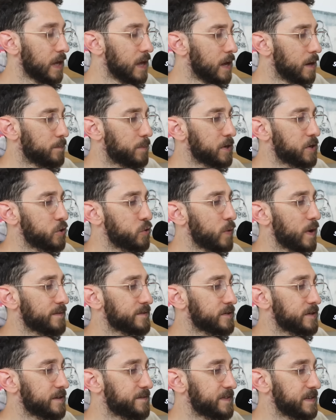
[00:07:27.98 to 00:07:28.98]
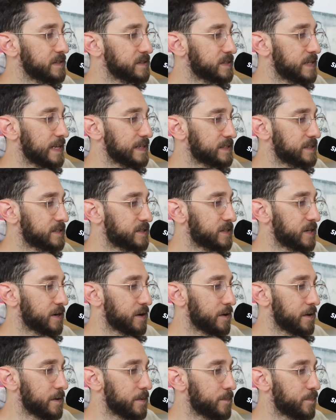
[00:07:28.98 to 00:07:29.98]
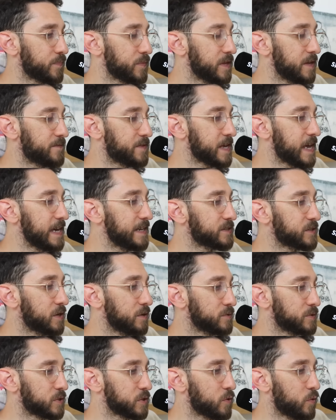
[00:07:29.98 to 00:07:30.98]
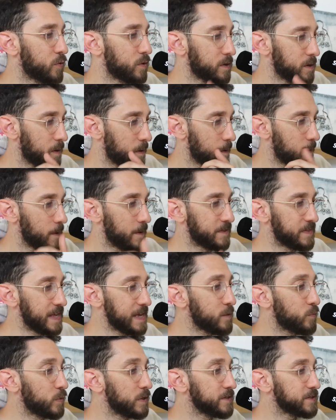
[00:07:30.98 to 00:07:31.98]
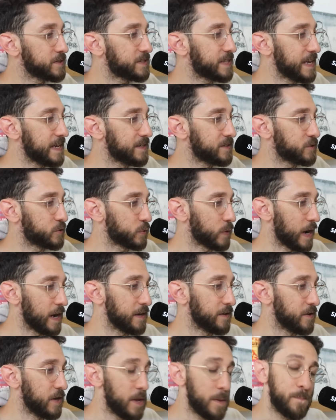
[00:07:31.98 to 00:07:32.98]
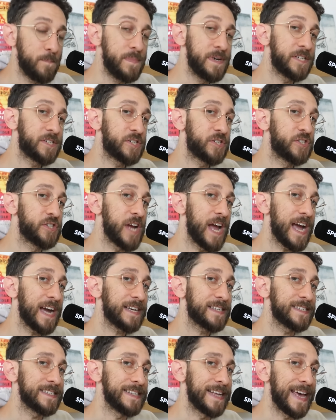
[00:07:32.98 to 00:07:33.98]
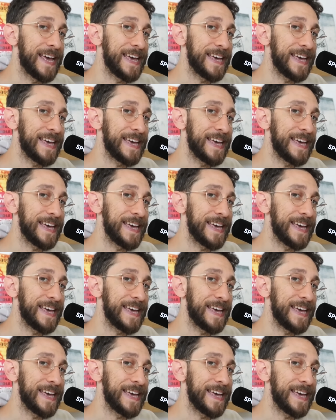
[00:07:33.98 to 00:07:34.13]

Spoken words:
but whoever it feels necessary. If the case goes to court, they will stand trial." Mitch Jackson, a